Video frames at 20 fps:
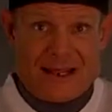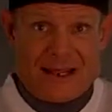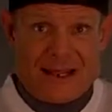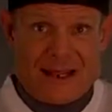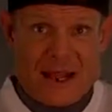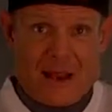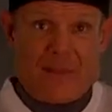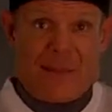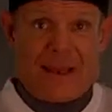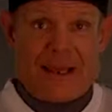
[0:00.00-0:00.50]

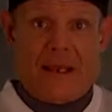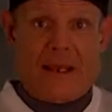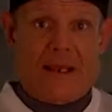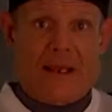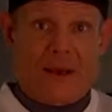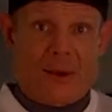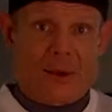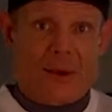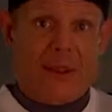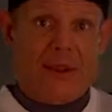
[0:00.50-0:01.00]
I mean,
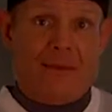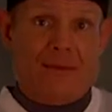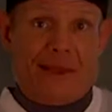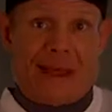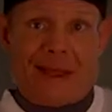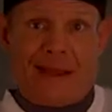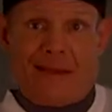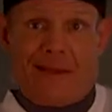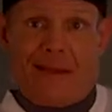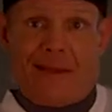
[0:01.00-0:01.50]
you know,
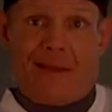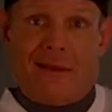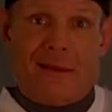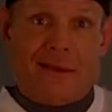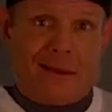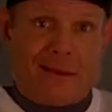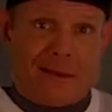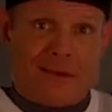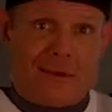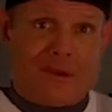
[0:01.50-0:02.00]
not
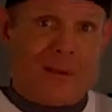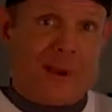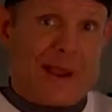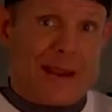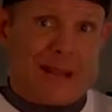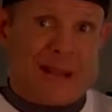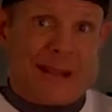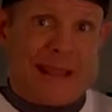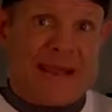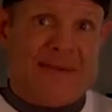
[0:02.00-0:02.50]

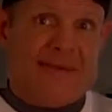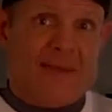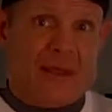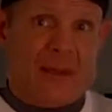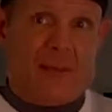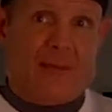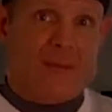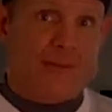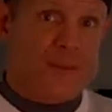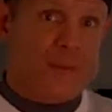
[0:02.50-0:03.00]
directly. Give
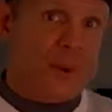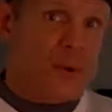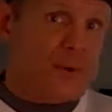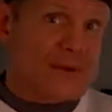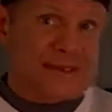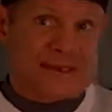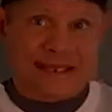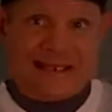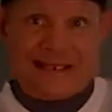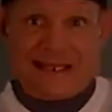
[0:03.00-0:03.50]
them
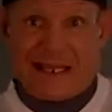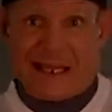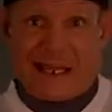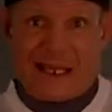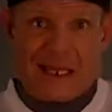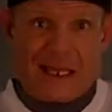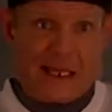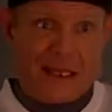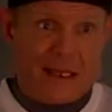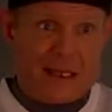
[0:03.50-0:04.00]
bonuses
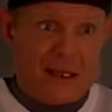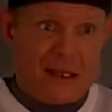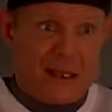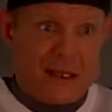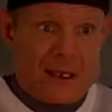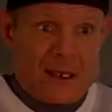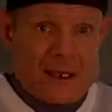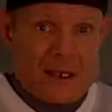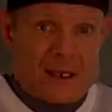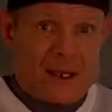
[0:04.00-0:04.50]
like,
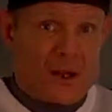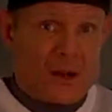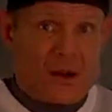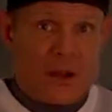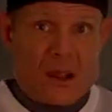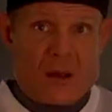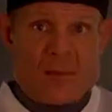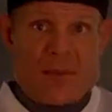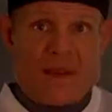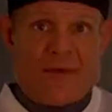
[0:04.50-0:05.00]
you know,
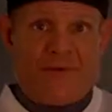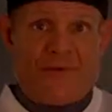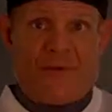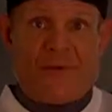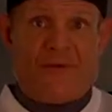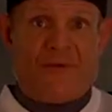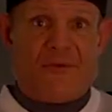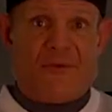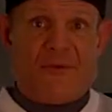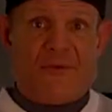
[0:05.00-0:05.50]
come in
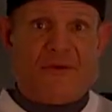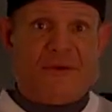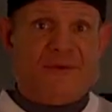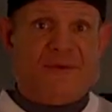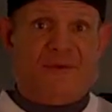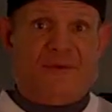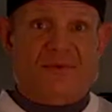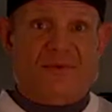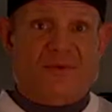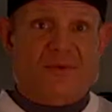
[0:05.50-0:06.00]
for the
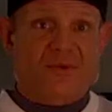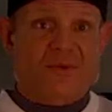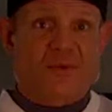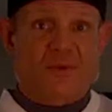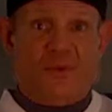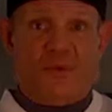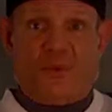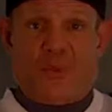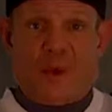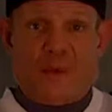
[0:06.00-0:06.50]
first
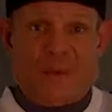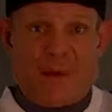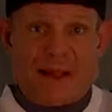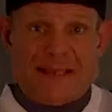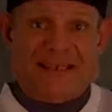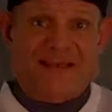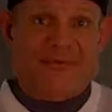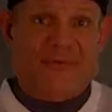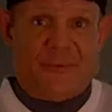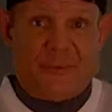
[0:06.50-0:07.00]
2-3
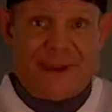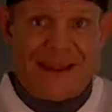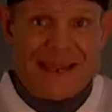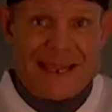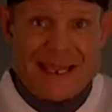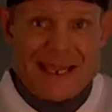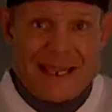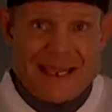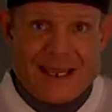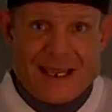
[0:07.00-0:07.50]
months
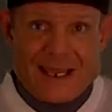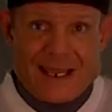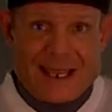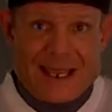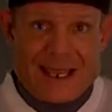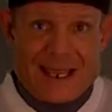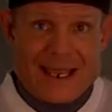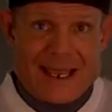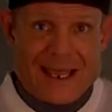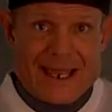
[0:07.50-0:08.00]
free.
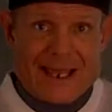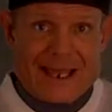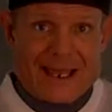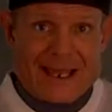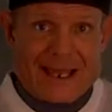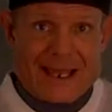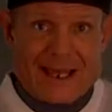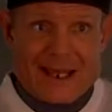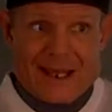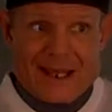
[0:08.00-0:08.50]
And,
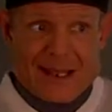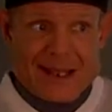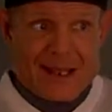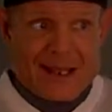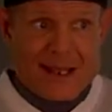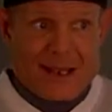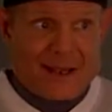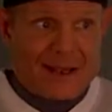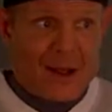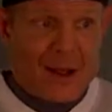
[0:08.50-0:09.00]

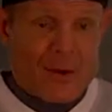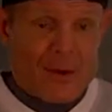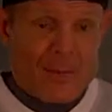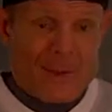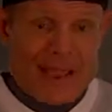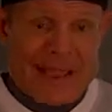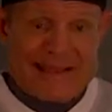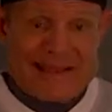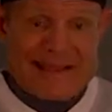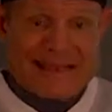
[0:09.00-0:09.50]
you know, I'm
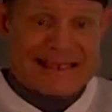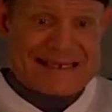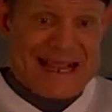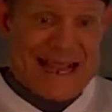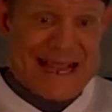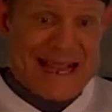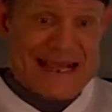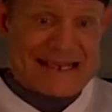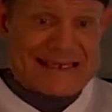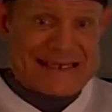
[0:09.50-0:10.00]
paying these
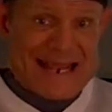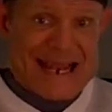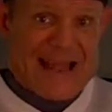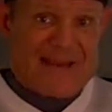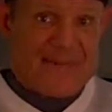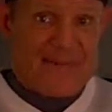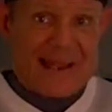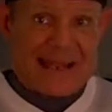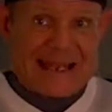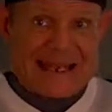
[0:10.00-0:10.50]
guys that
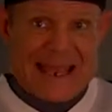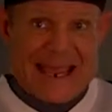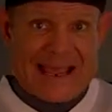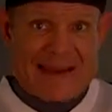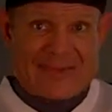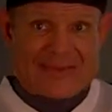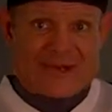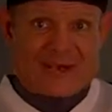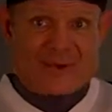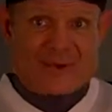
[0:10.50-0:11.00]
have big
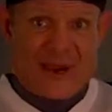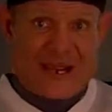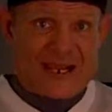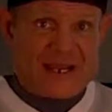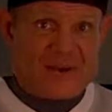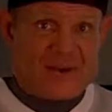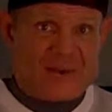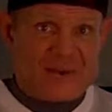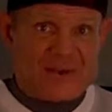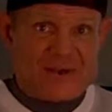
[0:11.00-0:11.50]
names to
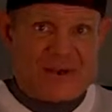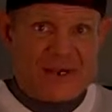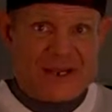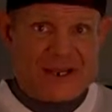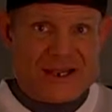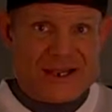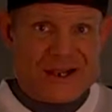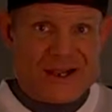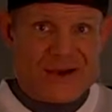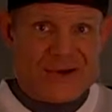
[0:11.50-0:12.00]
train you and
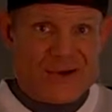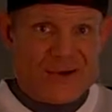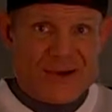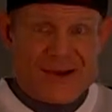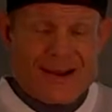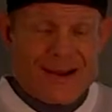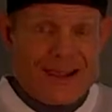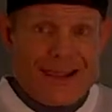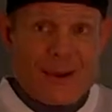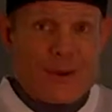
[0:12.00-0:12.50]
shit, you know.
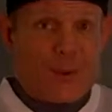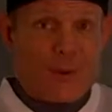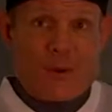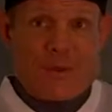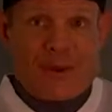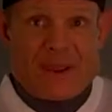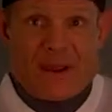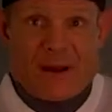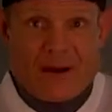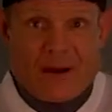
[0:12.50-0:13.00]
It
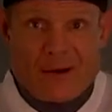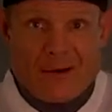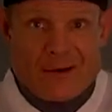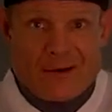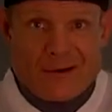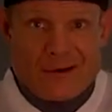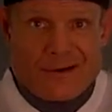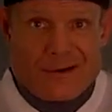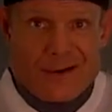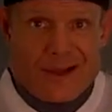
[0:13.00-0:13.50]
wouldn't be hard.